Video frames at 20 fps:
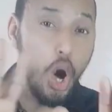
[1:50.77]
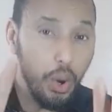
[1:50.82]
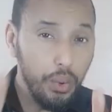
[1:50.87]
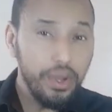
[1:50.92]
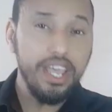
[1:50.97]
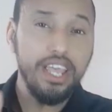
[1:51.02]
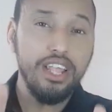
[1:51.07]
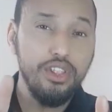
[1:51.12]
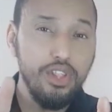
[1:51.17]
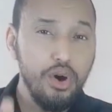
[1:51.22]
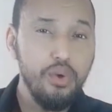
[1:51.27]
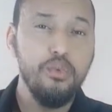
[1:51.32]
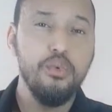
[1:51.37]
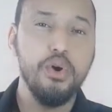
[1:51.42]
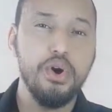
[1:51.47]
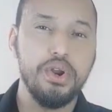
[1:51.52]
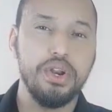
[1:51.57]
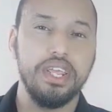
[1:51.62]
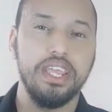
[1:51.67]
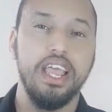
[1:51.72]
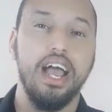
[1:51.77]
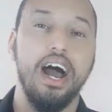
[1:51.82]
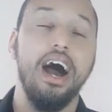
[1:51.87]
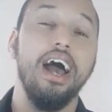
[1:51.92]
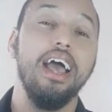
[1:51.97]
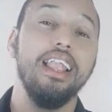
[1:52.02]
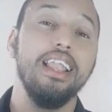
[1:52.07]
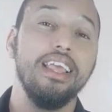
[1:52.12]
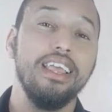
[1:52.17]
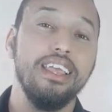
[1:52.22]
Okay, don't worry,
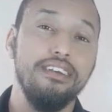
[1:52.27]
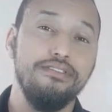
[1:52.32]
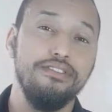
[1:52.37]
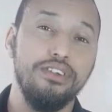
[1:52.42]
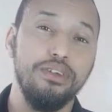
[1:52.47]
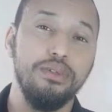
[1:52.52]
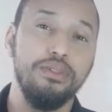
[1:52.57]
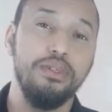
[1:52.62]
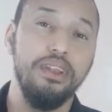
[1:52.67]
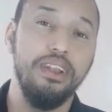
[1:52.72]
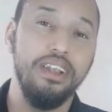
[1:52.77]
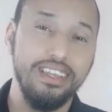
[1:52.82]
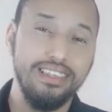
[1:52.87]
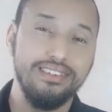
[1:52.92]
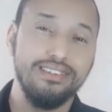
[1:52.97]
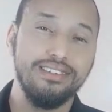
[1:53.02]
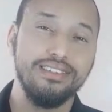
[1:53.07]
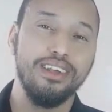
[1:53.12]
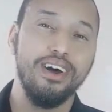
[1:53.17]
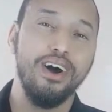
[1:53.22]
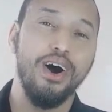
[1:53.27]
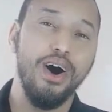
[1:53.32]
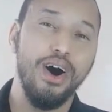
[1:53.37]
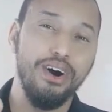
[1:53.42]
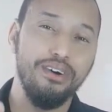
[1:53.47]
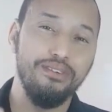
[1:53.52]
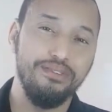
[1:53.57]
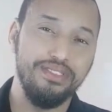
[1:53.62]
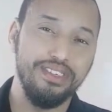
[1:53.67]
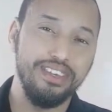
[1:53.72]
I'll give you the list
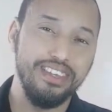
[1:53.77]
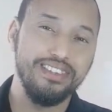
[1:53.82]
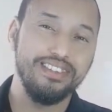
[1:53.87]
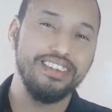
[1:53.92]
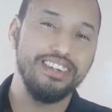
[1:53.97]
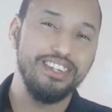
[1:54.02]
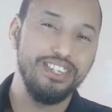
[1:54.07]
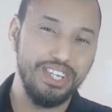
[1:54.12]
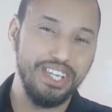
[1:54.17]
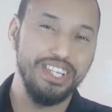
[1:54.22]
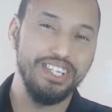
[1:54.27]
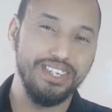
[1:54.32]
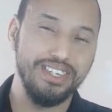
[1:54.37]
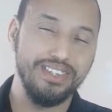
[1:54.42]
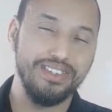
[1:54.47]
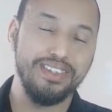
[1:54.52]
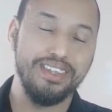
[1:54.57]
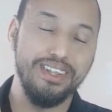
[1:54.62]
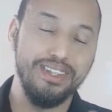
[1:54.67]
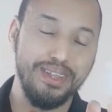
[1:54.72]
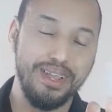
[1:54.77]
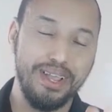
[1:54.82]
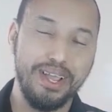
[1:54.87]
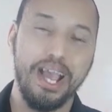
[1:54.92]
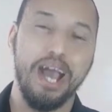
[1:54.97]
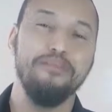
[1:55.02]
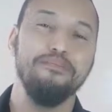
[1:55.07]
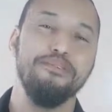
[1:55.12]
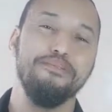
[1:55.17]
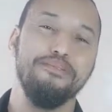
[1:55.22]
of these changes in the
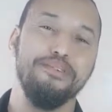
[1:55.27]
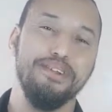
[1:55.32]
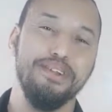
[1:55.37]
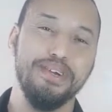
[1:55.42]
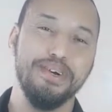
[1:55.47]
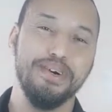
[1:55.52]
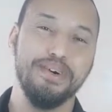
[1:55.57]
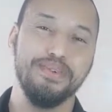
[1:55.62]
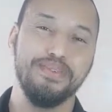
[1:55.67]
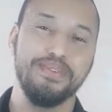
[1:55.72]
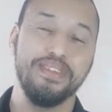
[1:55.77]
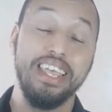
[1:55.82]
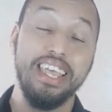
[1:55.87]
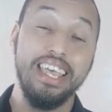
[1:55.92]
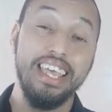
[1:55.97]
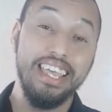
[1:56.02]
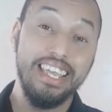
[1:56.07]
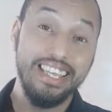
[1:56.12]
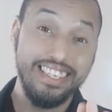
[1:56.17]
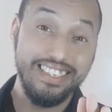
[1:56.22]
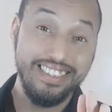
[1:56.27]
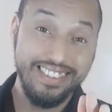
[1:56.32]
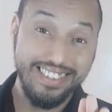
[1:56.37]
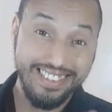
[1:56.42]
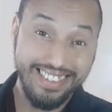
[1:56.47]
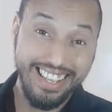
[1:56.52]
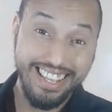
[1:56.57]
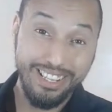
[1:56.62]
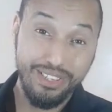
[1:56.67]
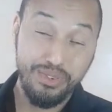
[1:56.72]
coming videos.
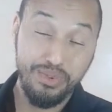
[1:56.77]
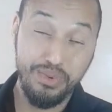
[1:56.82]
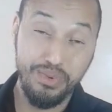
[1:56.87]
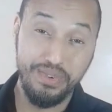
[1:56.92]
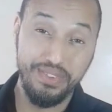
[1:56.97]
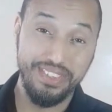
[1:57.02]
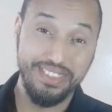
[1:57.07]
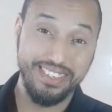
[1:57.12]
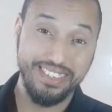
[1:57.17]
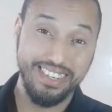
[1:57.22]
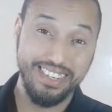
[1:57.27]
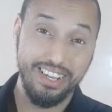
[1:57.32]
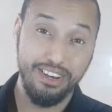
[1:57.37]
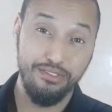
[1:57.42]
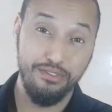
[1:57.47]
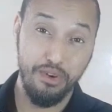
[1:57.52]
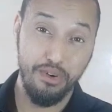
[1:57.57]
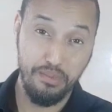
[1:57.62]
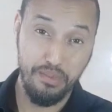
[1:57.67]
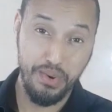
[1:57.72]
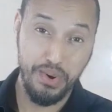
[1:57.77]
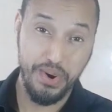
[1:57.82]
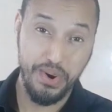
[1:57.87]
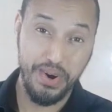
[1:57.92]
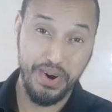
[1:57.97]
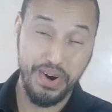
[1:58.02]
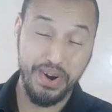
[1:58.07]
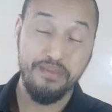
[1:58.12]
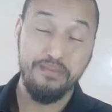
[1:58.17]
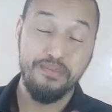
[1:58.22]
Stay tuned for
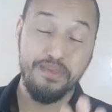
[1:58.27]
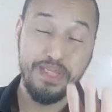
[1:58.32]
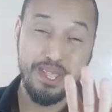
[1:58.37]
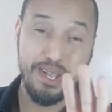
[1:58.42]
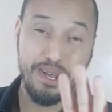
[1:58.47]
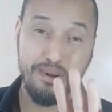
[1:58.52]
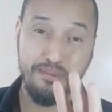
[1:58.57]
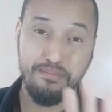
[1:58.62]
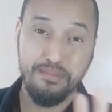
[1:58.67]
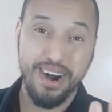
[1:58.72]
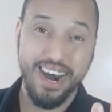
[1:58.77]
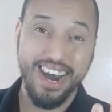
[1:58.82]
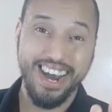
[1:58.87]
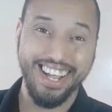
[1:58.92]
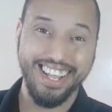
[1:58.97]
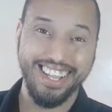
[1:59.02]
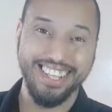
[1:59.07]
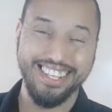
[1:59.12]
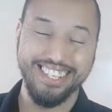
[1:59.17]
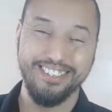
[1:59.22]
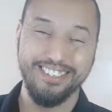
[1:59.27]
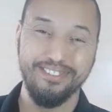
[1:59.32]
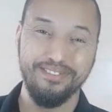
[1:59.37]
more. Bye.